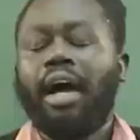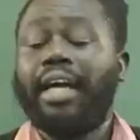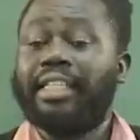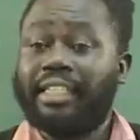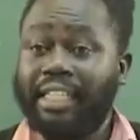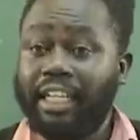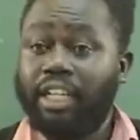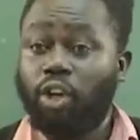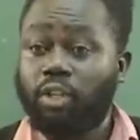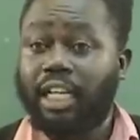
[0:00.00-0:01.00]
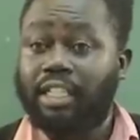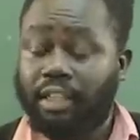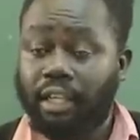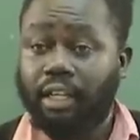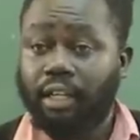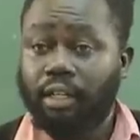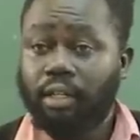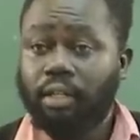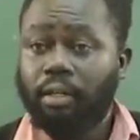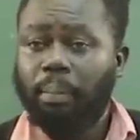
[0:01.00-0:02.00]
I did no such thing.
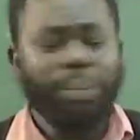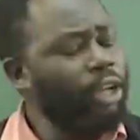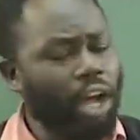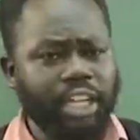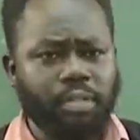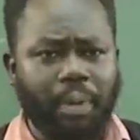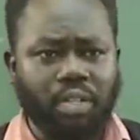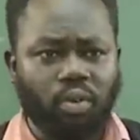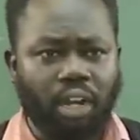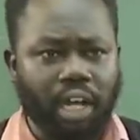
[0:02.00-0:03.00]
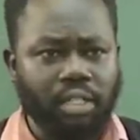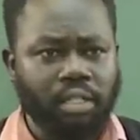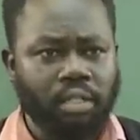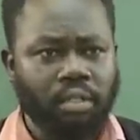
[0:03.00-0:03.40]
Bring your heads back to class.